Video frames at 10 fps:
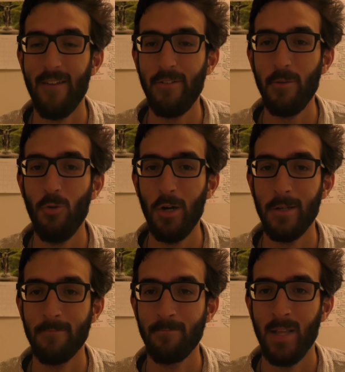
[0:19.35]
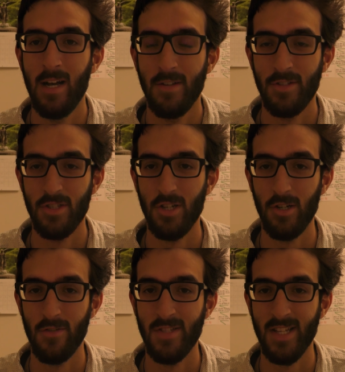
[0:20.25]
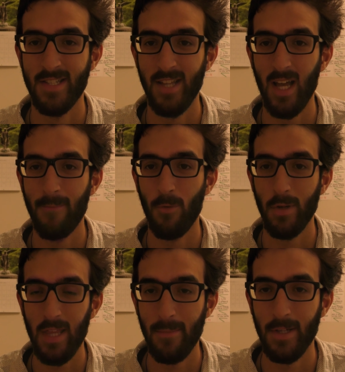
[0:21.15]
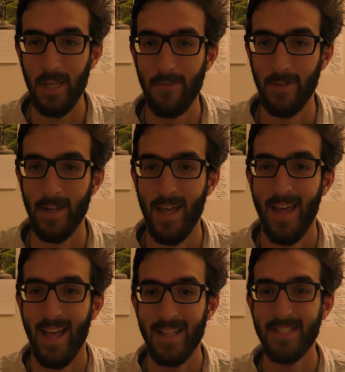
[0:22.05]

Everyone deserves to stick up for what they believe in.